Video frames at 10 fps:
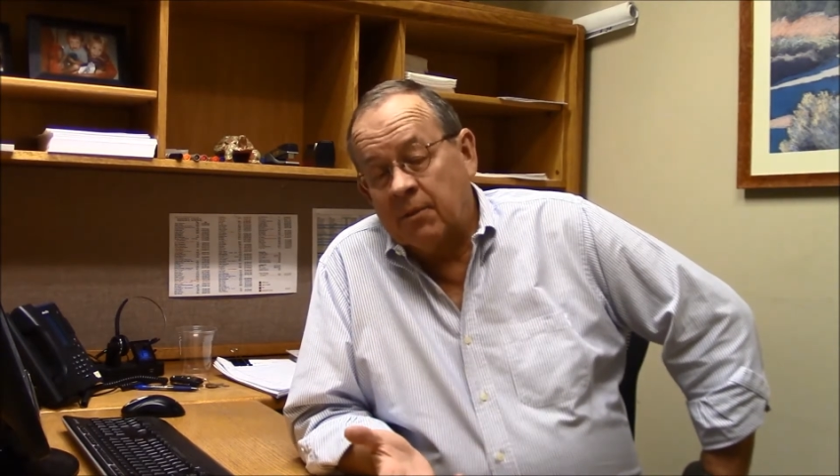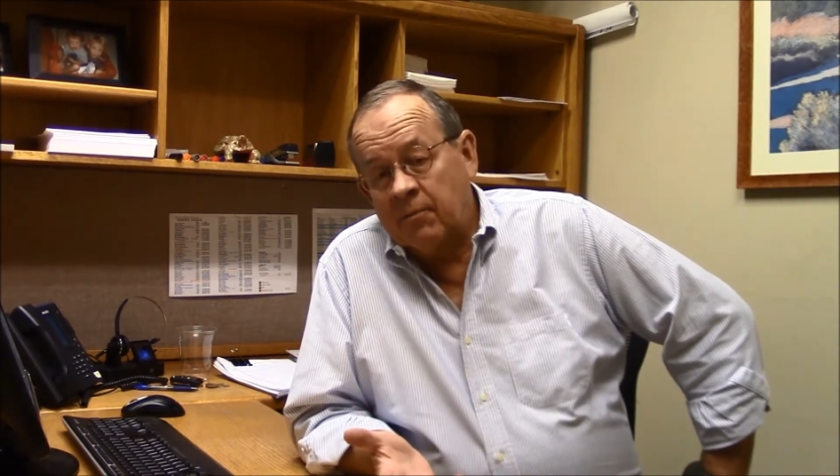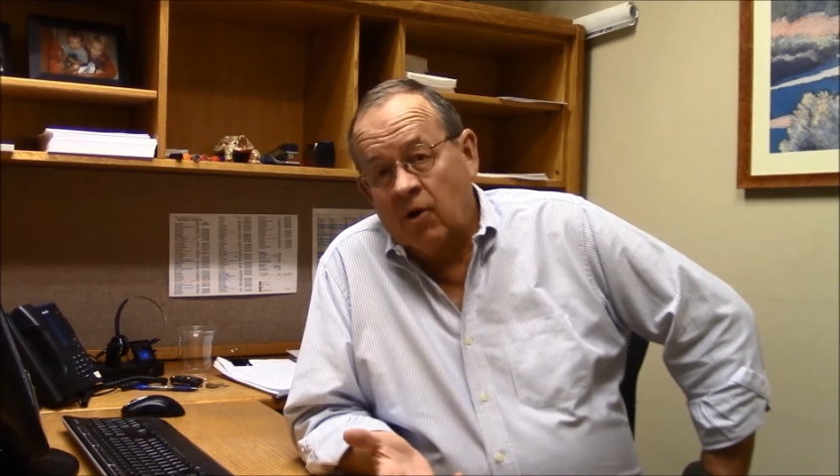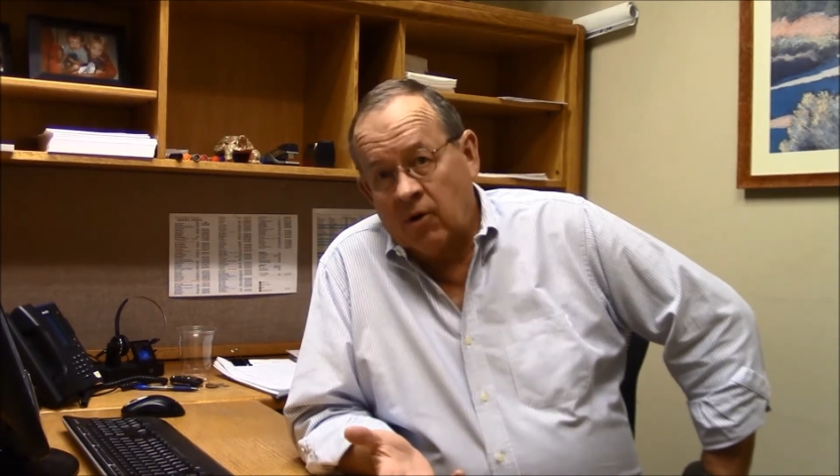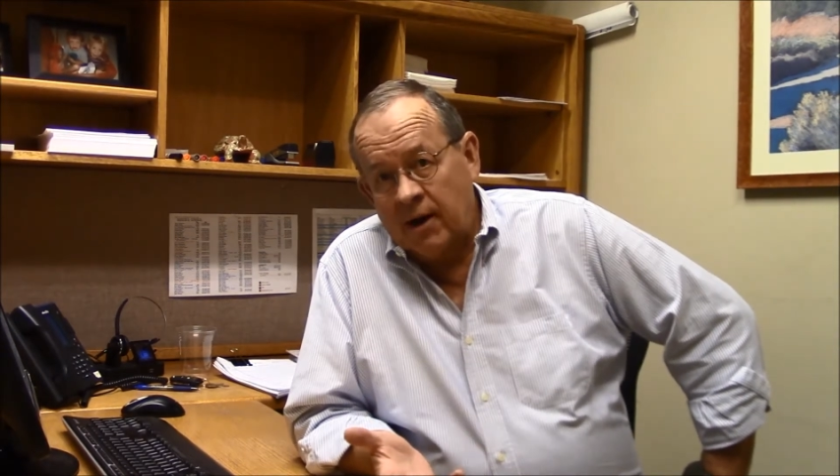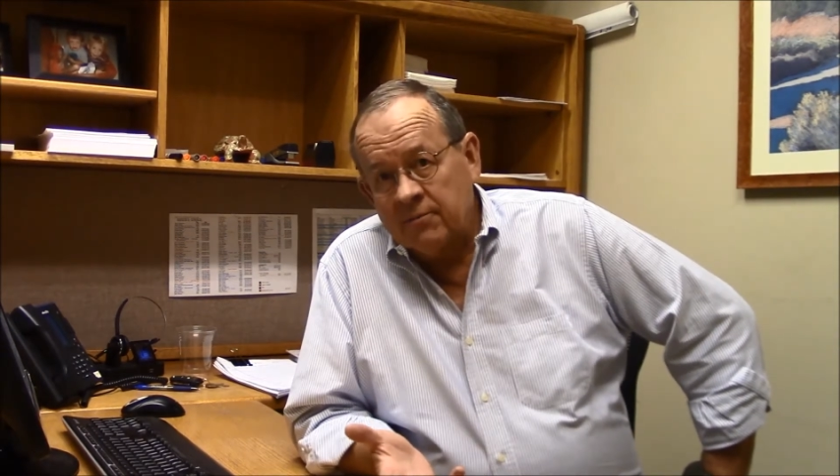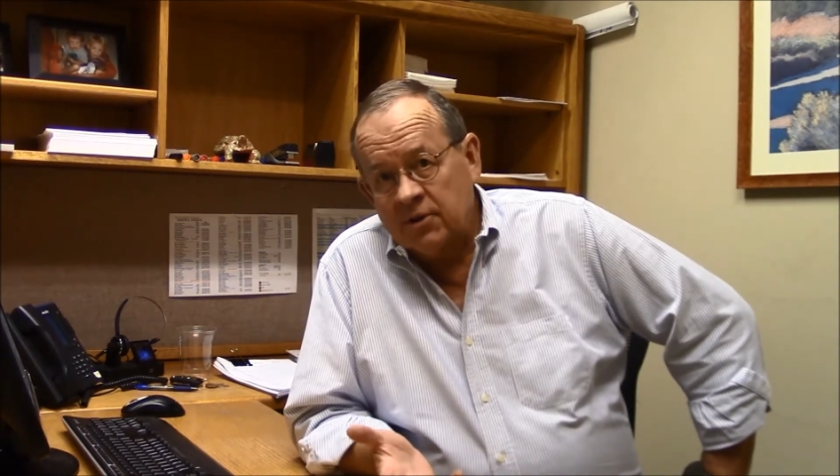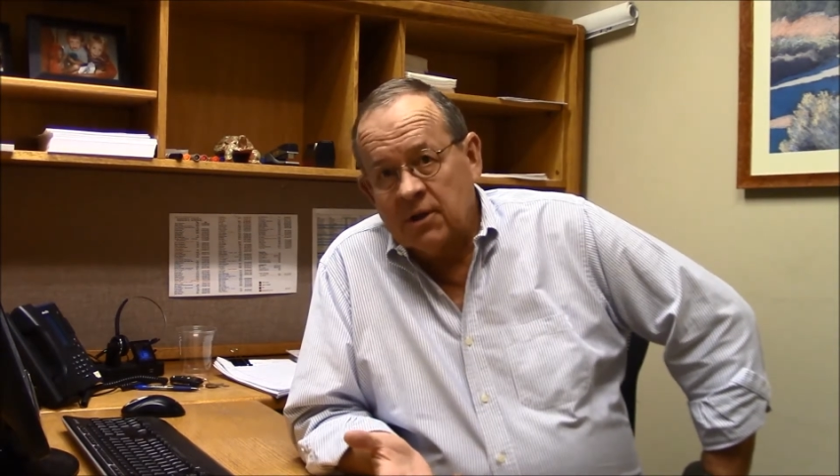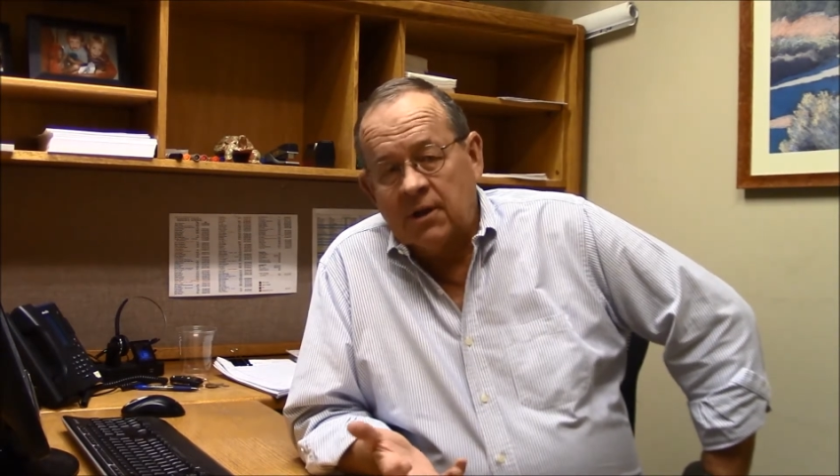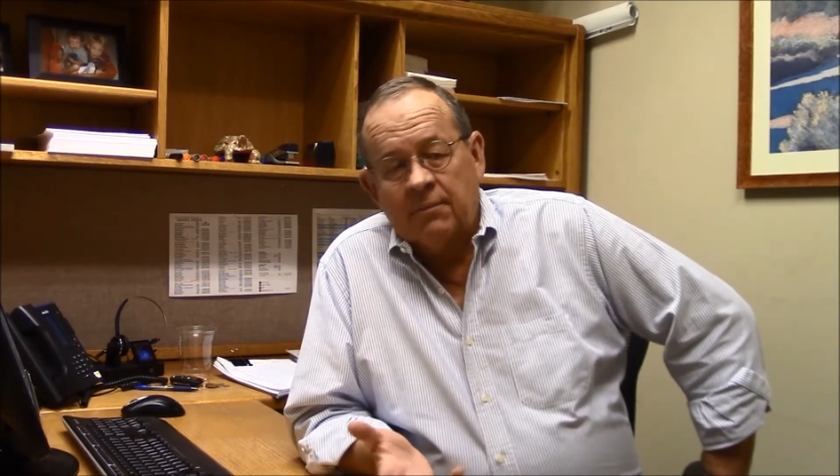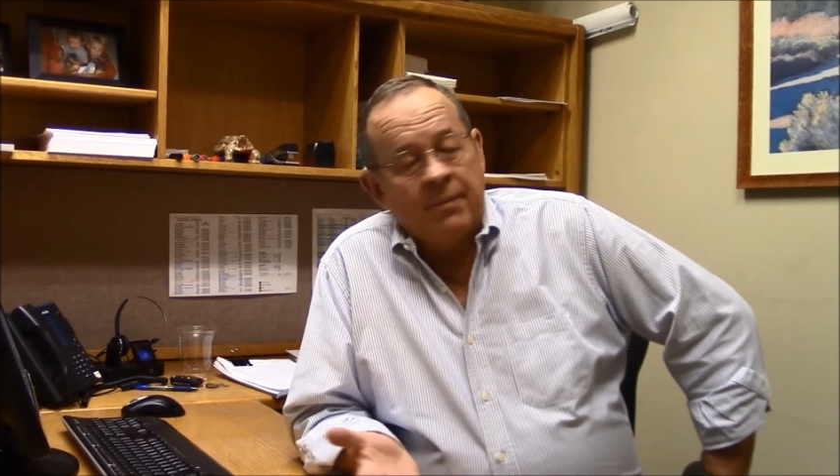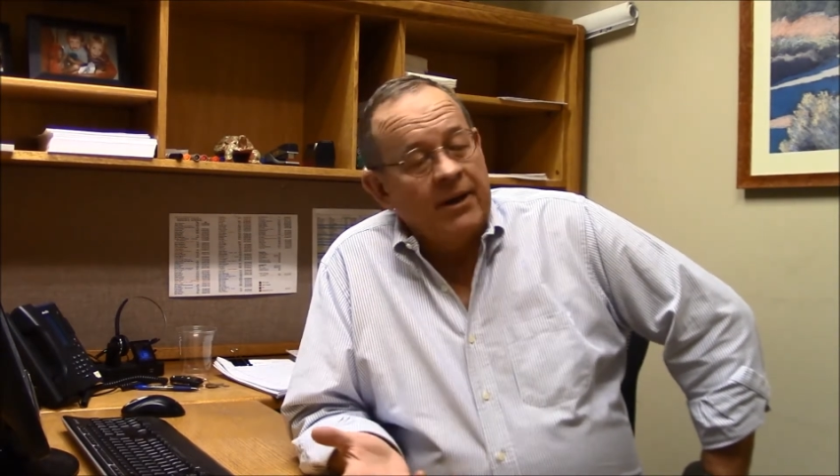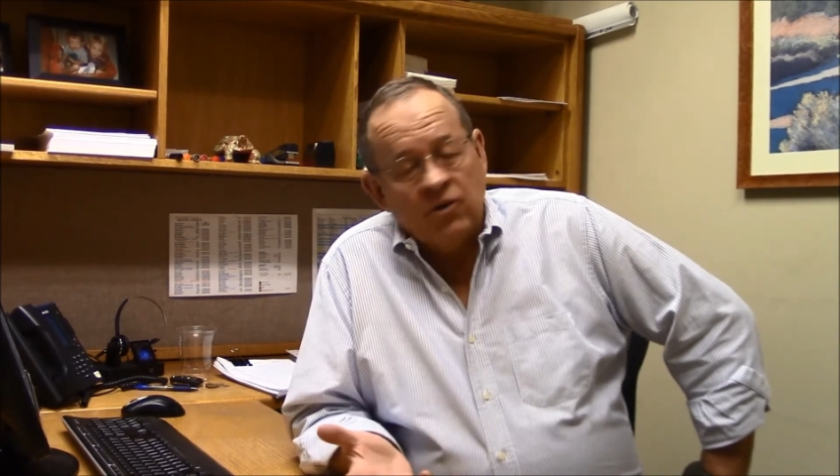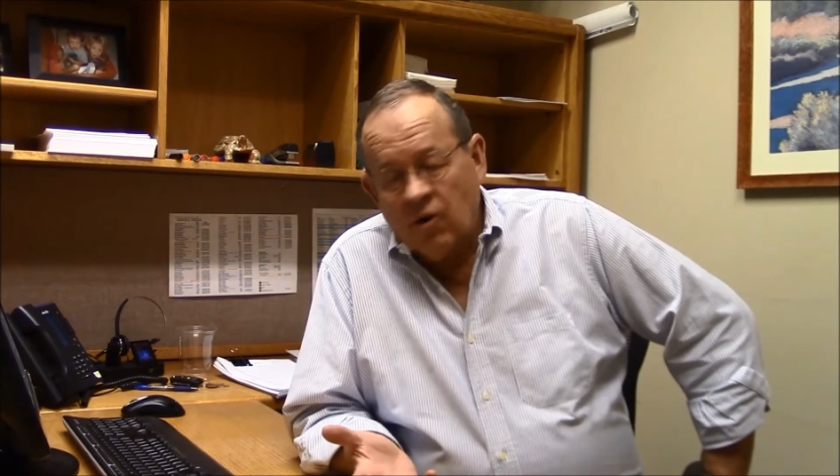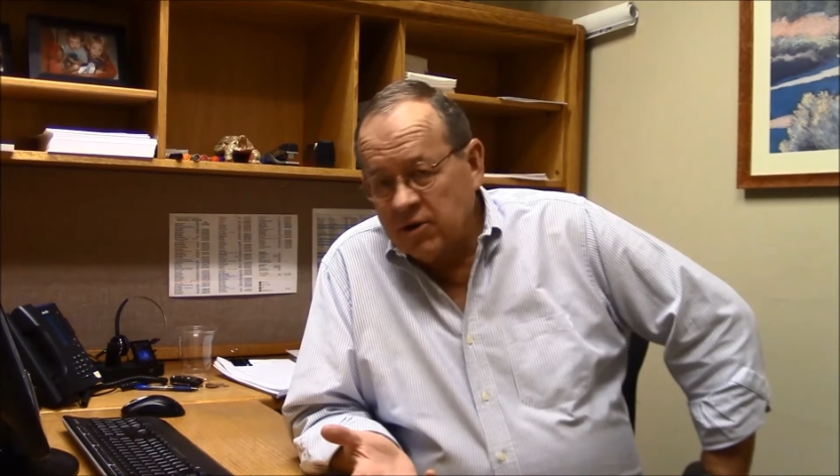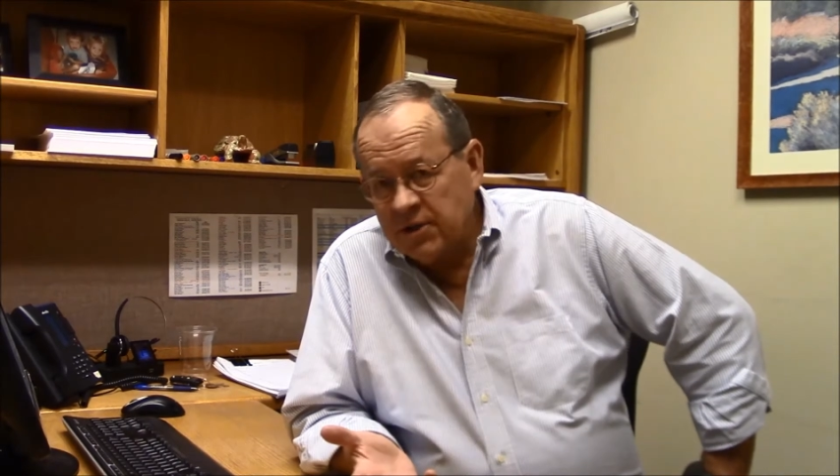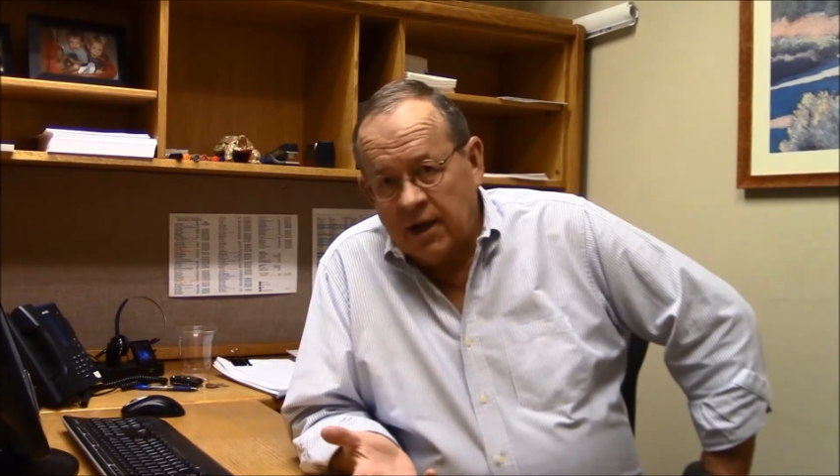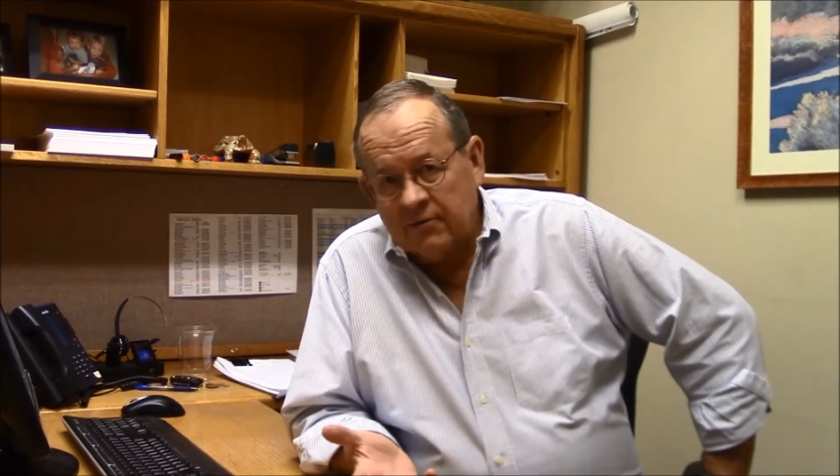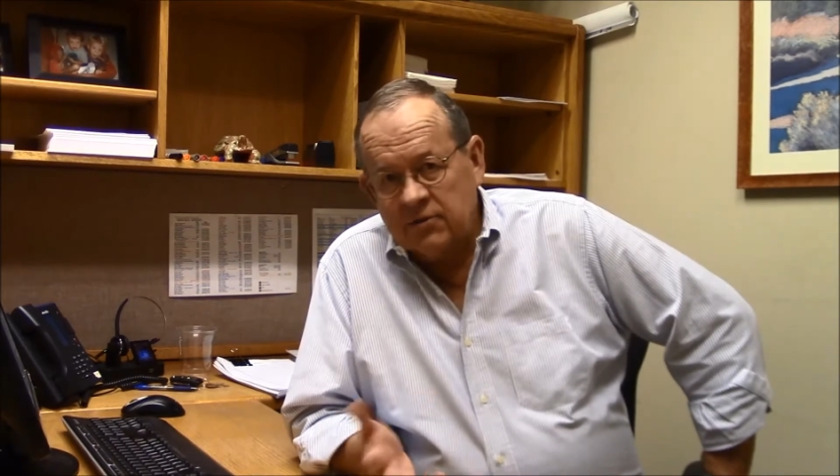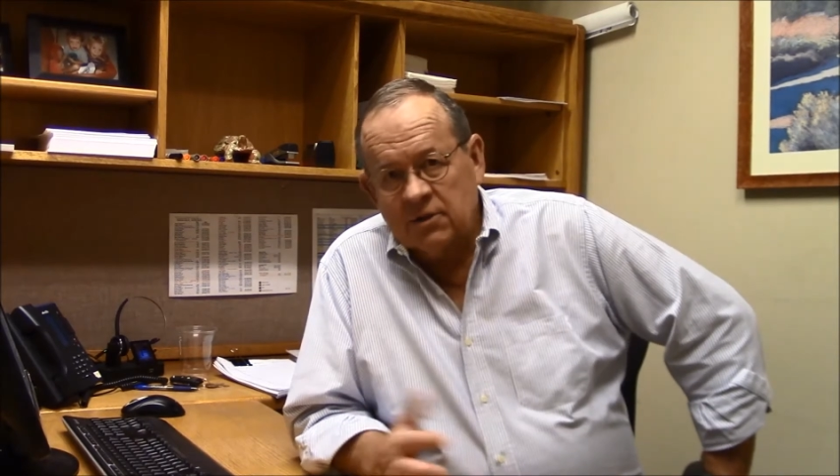programs paid to
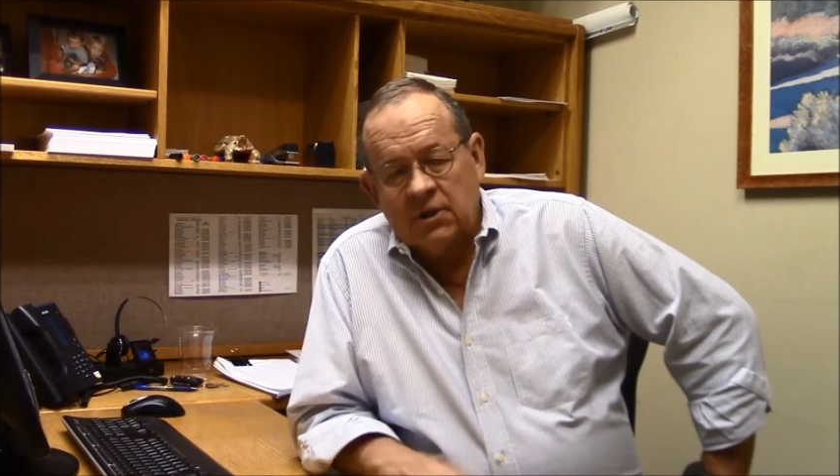ourselves,